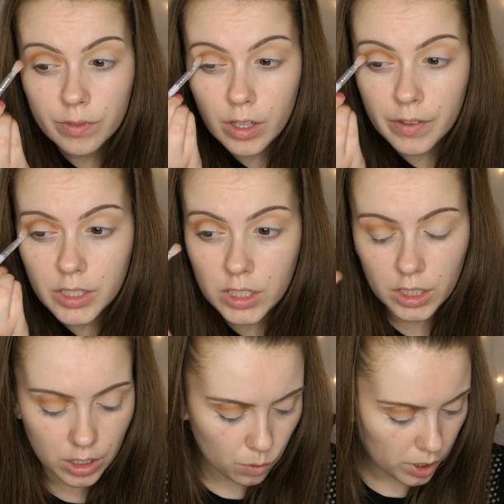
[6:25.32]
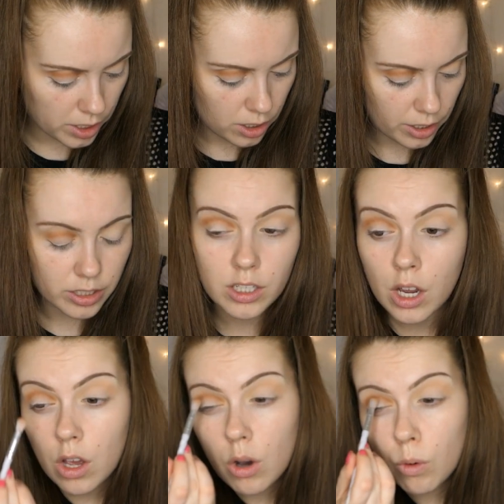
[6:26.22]
Now this is like a quite nice
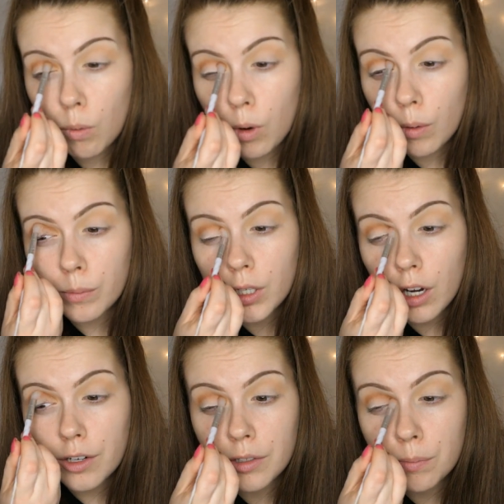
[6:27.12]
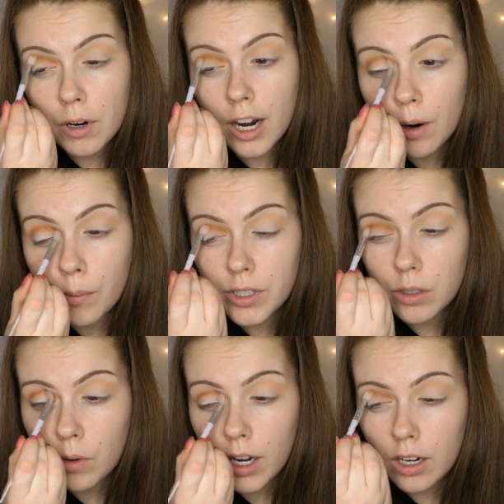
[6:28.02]
warm toned brown, which I
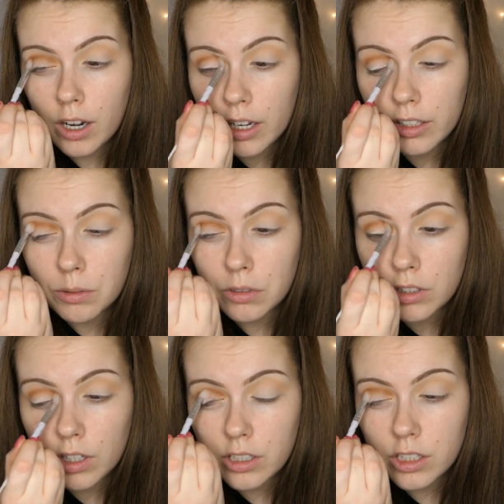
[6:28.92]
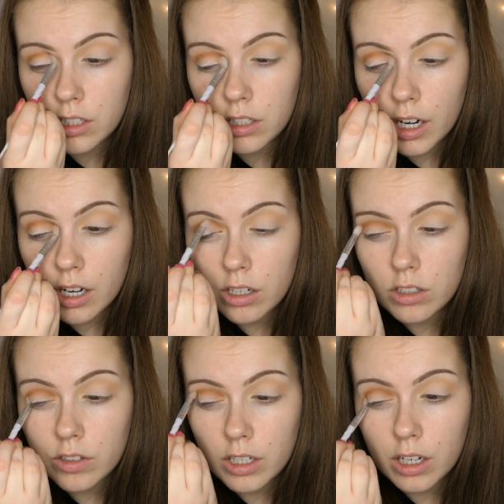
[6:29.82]
quite like this with the transition shade. It
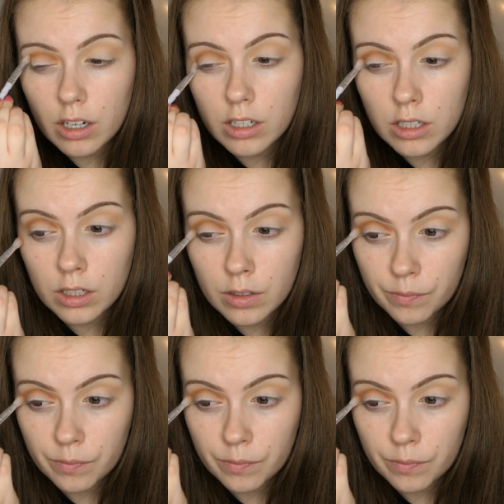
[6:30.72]
looks really good.